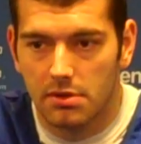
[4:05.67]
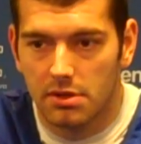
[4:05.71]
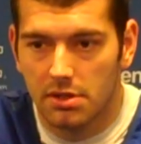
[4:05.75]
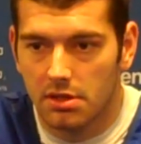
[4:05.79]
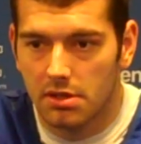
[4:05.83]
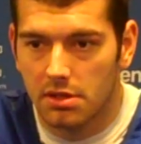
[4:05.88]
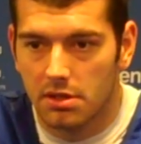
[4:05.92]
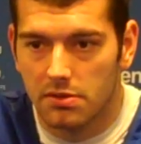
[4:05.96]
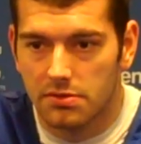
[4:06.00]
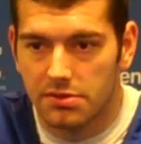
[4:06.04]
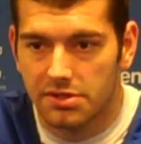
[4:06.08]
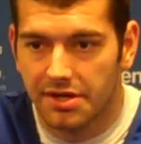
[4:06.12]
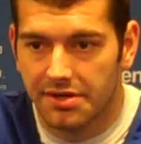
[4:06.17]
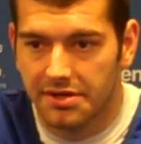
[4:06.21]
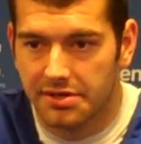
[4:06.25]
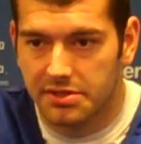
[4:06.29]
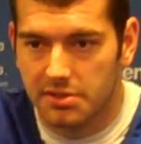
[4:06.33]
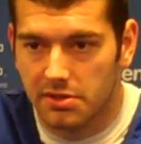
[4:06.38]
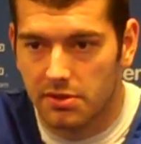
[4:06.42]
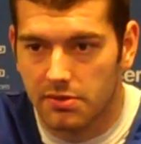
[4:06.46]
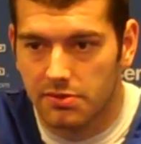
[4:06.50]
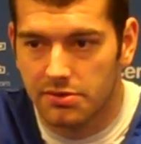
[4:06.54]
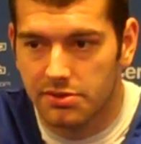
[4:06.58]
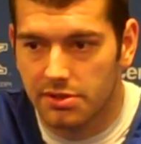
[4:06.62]
You know, Jared
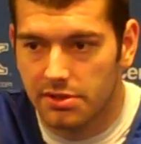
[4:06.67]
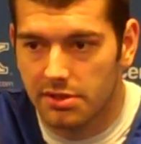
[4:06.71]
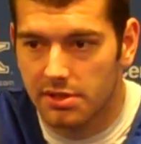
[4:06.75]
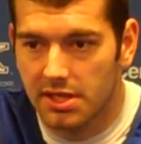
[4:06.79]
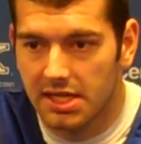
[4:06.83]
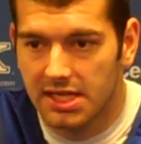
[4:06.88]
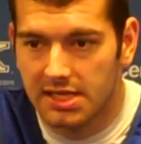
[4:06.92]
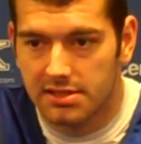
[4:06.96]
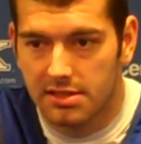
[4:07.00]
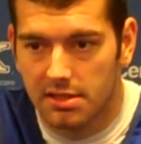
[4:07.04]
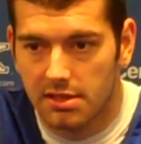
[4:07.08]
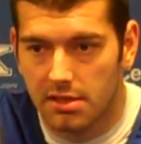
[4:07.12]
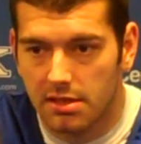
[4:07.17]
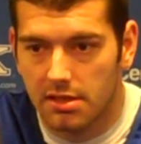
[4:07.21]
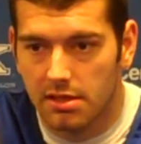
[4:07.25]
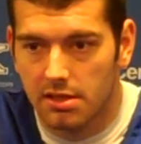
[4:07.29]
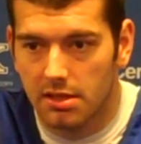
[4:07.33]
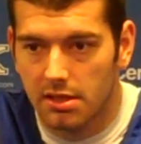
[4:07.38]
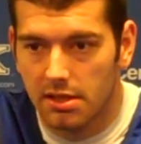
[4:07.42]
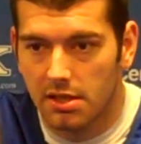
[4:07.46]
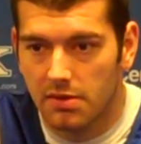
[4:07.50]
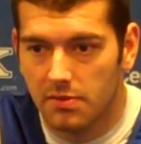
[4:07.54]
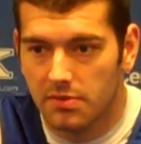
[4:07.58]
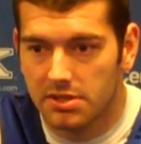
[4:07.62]
Sullinger,
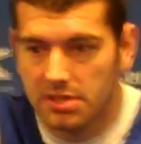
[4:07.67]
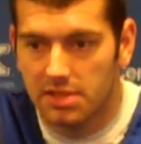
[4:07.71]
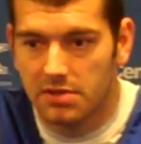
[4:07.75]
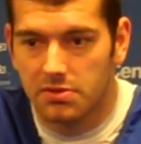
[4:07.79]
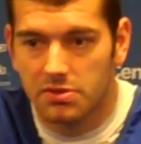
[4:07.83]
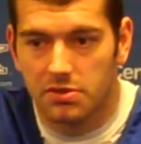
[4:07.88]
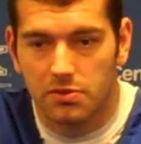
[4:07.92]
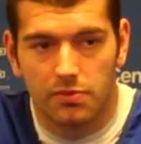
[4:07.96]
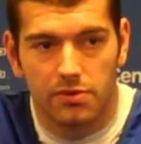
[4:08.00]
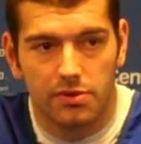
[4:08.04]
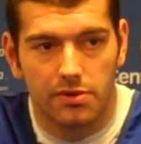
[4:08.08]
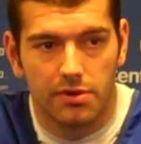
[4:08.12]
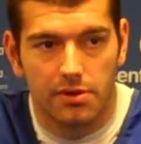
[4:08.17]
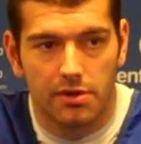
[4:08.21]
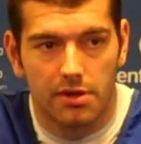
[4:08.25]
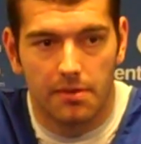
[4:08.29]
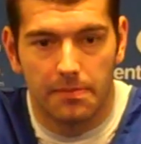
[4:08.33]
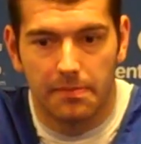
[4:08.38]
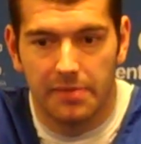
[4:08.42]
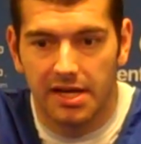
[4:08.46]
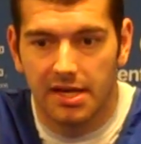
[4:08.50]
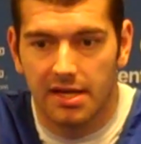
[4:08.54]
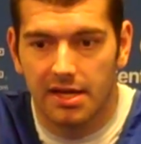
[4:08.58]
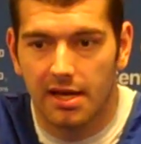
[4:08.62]
he was a real
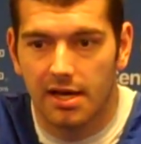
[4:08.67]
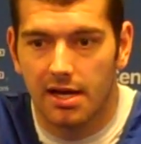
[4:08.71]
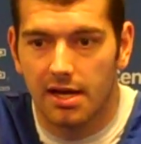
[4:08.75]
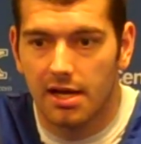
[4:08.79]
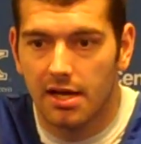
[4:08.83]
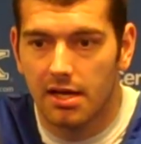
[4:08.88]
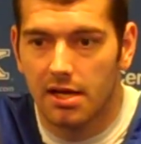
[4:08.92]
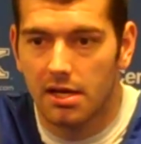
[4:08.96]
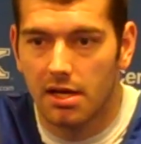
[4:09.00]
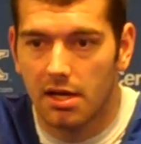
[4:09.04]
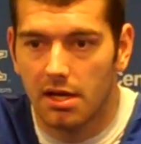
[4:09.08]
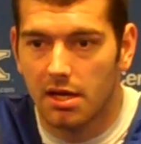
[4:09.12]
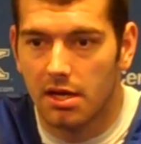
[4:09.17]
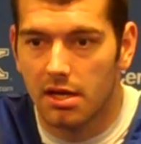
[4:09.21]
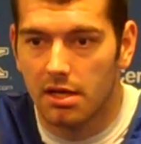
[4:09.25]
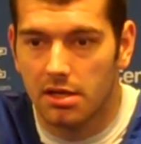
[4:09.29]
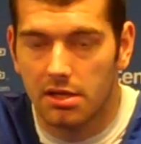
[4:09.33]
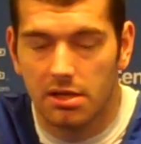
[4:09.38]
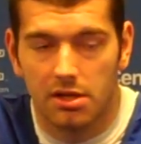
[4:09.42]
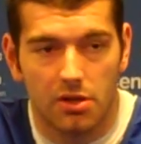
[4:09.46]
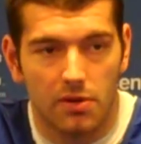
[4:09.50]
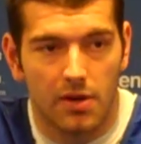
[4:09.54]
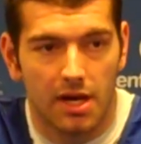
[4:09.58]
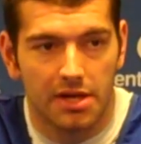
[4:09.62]
big guy,
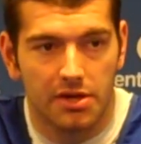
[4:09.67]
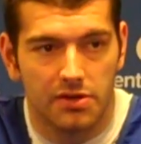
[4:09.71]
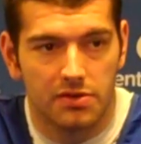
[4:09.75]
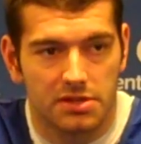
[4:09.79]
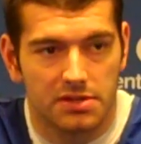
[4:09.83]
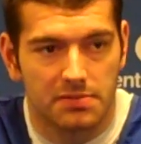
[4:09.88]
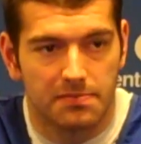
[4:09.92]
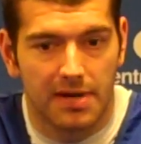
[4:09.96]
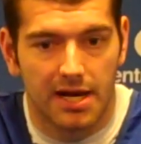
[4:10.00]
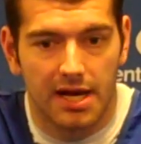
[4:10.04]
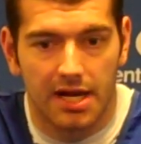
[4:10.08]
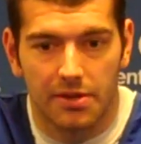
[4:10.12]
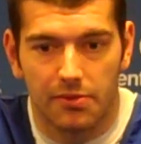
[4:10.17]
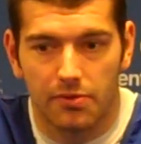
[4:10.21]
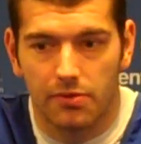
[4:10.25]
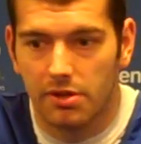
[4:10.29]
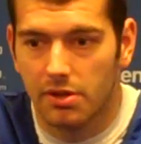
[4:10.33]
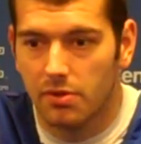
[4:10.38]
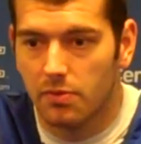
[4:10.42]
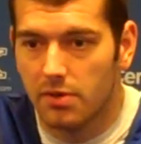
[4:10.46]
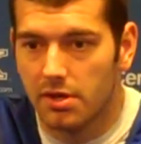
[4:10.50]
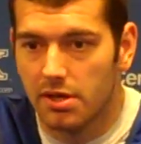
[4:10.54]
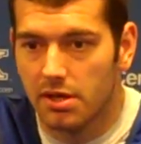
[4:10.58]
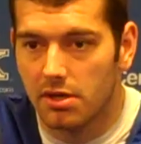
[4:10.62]
knew how to use his body
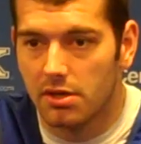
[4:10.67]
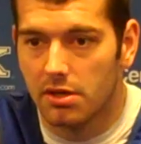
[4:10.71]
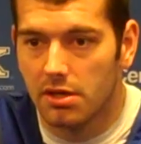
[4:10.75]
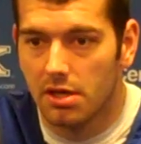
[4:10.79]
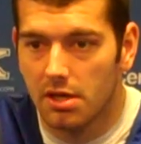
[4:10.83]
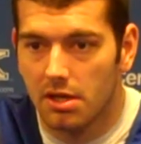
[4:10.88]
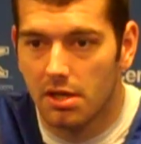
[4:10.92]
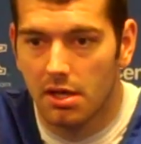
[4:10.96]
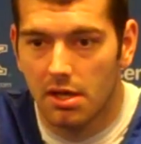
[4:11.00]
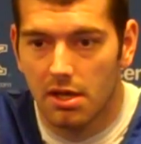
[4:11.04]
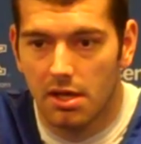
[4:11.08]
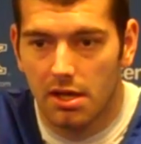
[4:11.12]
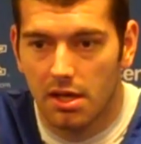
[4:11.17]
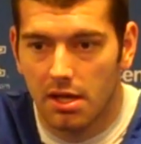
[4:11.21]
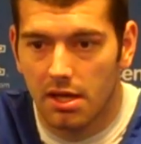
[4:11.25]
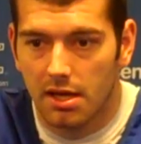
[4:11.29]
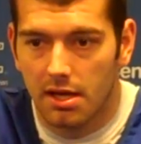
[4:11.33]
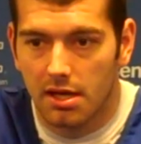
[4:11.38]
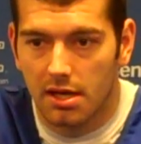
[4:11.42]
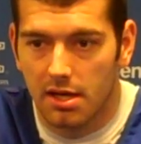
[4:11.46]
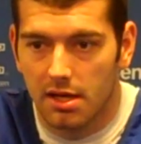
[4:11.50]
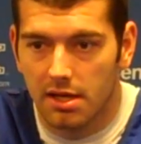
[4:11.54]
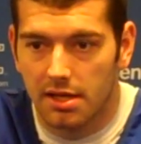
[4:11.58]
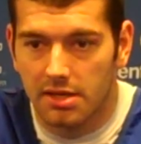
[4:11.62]
really well,
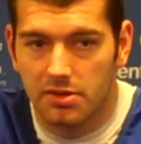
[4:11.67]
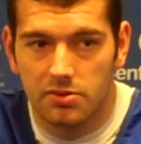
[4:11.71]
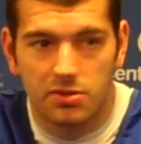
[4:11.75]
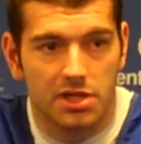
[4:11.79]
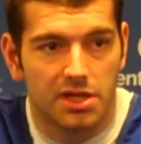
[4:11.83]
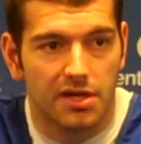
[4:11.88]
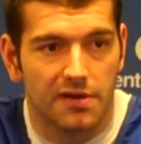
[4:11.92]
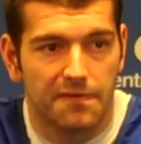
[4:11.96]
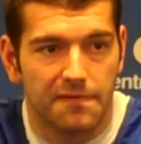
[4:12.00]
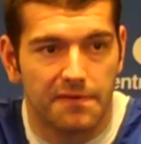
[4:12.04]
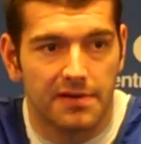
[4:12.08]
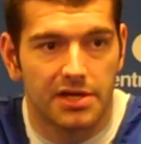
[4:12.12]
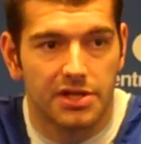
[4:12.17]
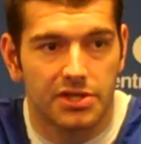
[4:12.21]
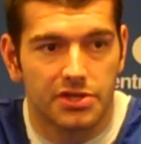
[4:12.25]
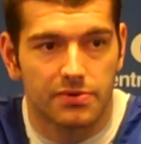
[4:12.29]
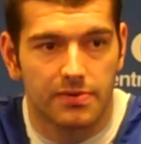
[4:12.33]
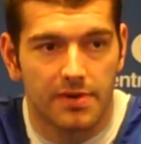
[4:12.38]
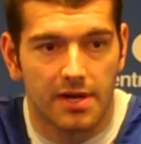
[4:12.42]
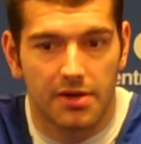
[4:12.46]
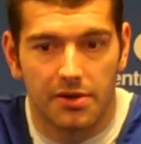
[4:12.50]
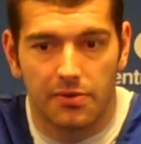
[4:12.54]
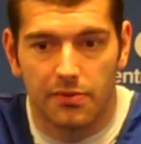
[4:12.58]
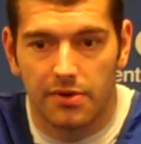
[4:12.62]
and he was a good
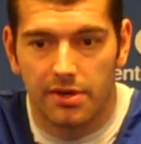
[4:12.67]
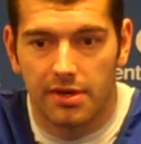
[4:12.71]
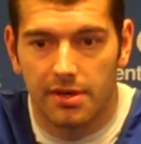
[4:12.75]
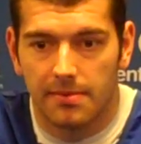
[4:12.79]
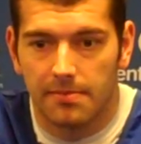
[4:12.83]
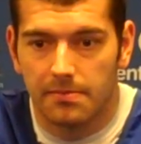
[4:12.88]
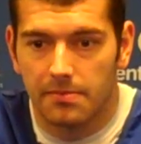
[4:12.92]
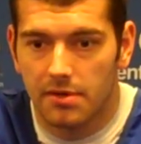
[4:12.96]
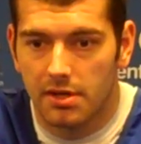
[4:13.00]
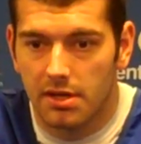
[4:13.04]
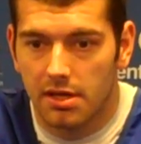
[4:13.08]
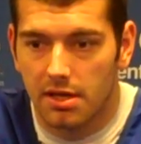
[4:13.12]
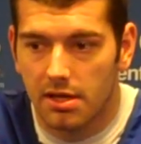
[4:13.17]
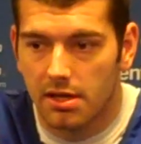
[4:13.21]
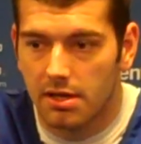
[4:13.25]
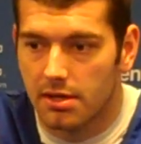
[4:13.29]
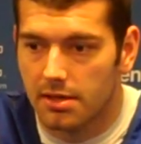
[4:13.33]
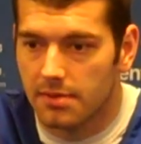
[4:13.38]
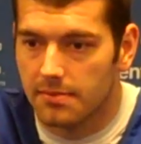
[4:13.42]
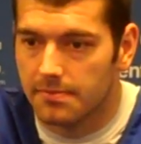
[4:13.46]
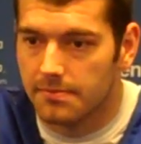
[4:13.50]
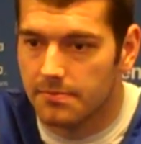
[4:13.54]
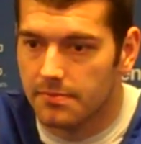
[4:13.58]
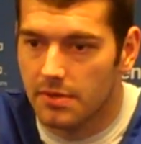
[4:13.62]
finisher around the
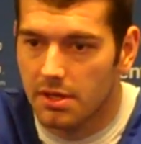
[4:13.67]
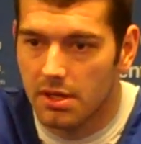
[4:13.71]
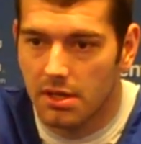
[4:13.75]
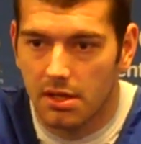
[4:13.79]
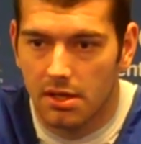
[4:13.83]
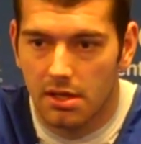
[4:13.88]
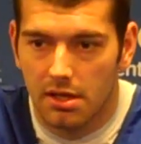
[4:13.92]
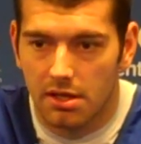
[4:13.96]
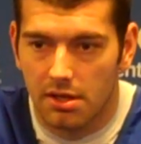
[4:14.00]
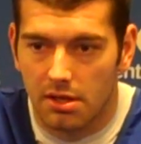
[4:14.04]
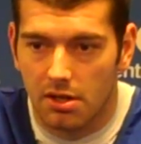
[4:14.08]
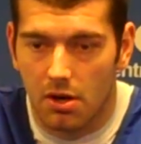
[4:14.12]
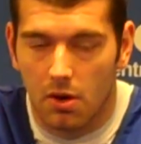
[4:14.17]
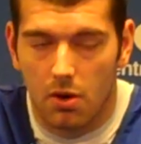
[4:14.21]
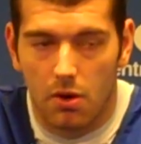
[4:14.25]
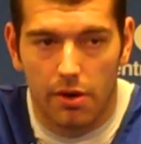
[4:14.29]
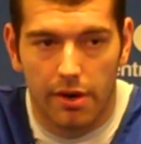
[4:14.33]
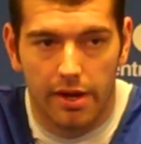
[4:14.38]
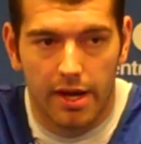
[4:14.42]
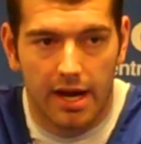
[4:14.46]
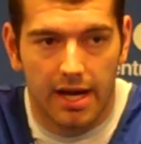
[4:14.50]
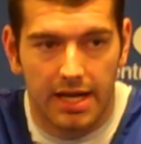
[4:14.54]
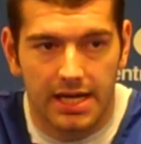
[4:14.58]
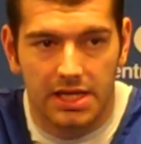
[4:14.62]
rim. You know,
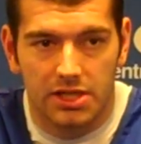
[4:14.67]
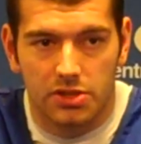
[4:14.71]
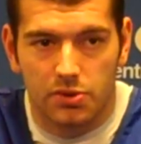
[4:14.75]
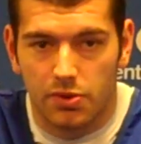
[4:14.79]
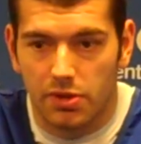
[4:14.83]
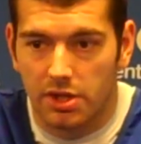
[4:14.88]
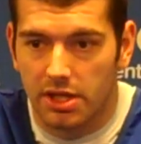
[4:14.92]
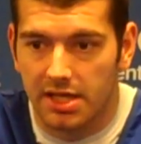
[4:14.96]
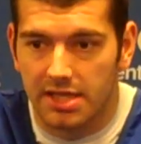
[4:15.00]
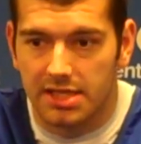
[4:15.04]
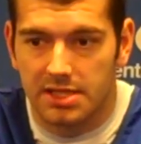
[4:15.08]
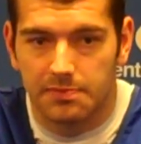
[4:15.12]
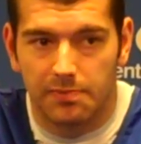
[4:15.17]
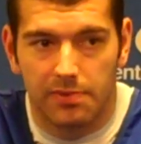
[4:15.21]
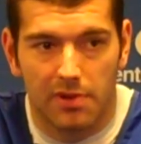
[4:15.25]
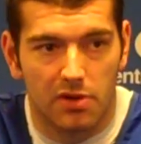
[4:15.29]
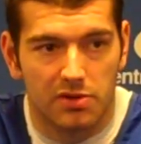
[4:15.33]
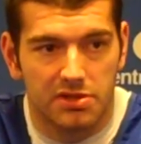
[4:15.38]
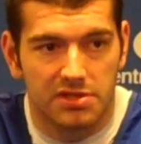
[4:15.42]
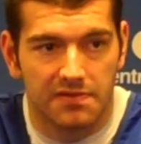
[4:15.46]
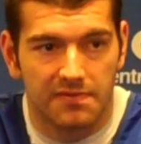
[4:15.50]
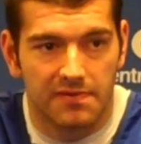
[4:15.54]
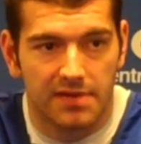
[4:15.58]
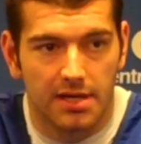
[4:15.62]
Oriaki's a really
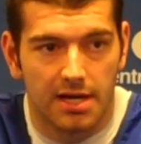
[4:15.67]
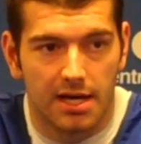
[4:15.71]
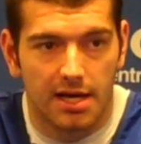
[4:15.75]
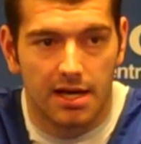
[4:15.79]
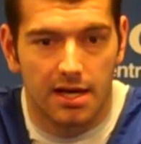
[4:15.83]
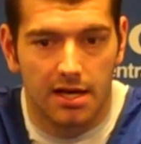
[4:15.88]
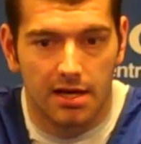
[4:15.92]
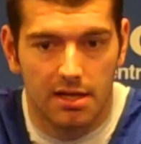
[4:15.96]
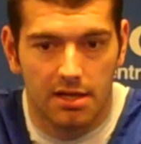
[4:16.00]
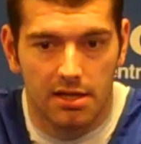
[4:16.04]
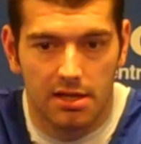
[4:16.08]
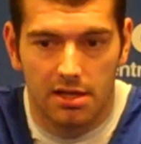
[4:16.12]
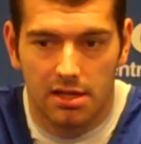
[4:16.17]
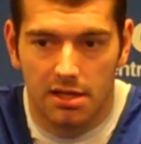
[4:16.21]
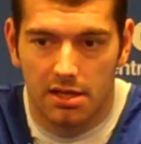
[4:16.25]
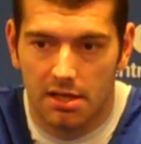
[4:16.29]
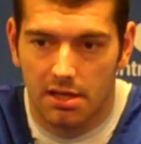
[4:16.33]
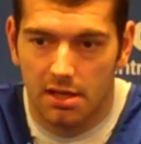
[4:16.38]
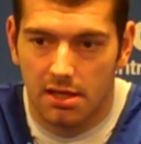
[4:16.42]
explosive guy,